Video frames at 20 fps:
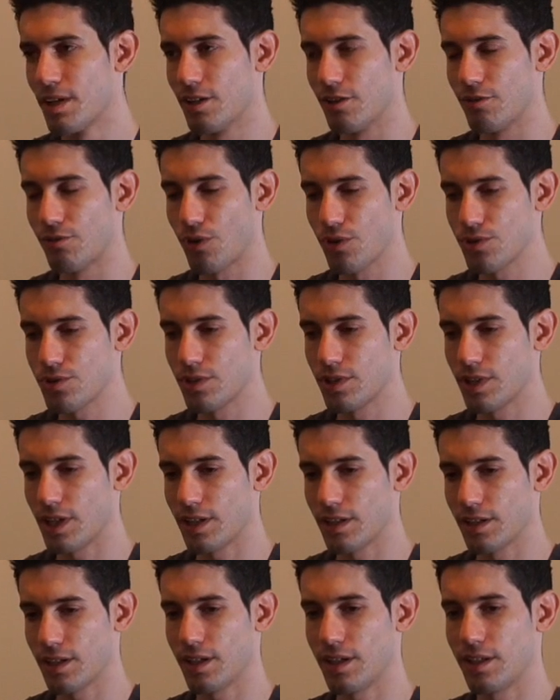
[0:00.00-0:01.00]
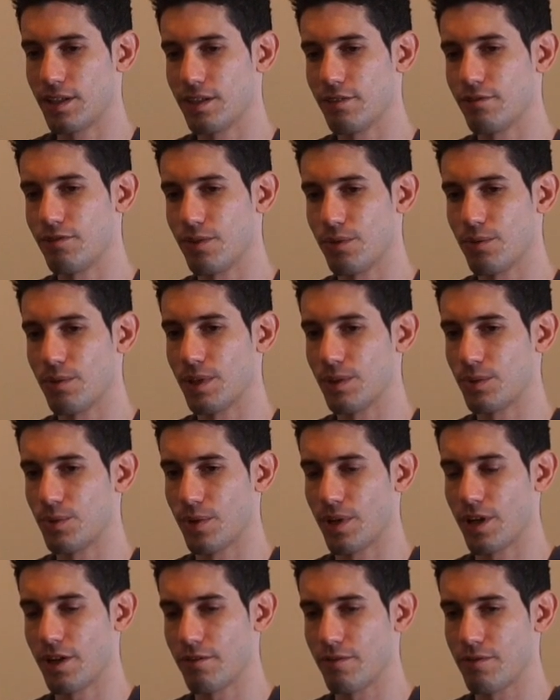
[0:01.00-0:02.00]
Of course, on the other hand, if you want to
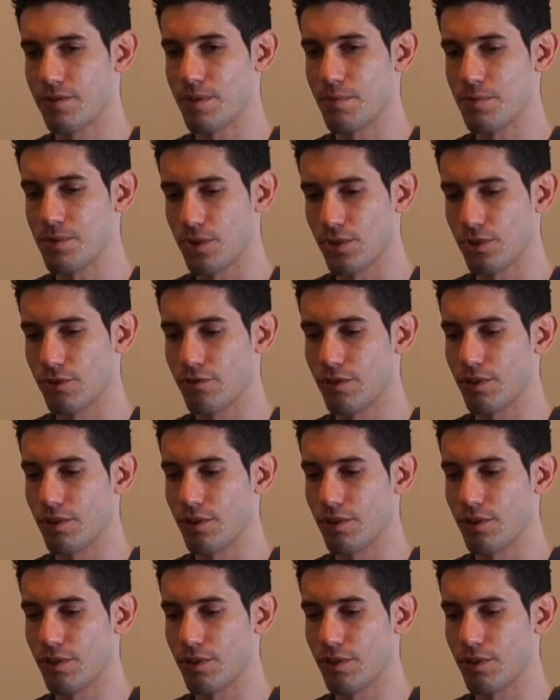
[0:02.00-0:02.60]
have some sort of